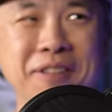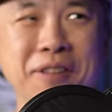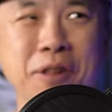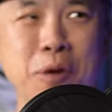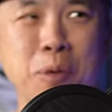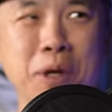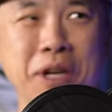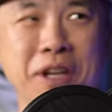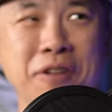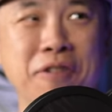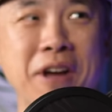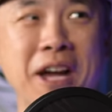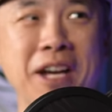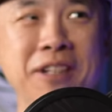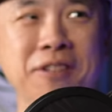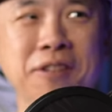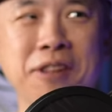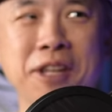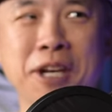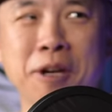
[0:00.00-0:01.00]
the winning
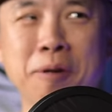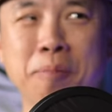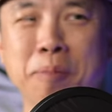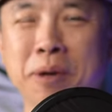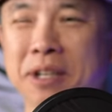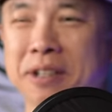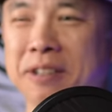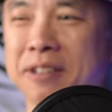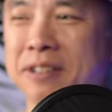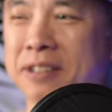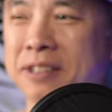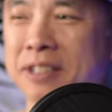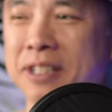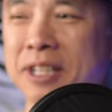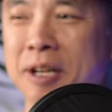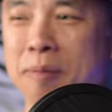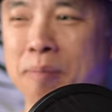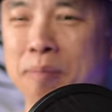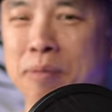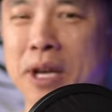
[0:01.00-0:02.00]
factor there, but
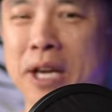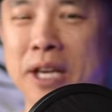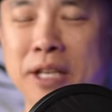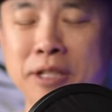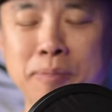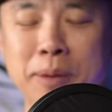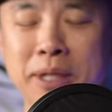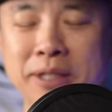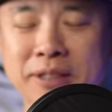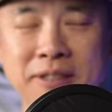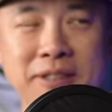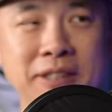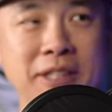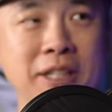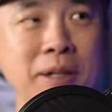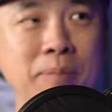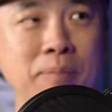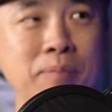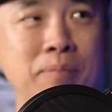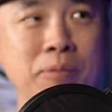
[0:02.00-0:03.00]
um, I expect to see
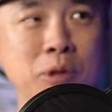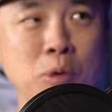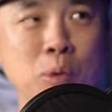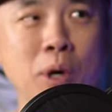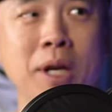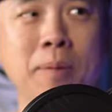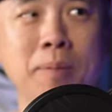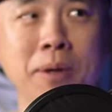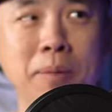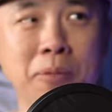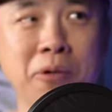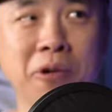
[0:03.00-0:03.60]
him quite a bit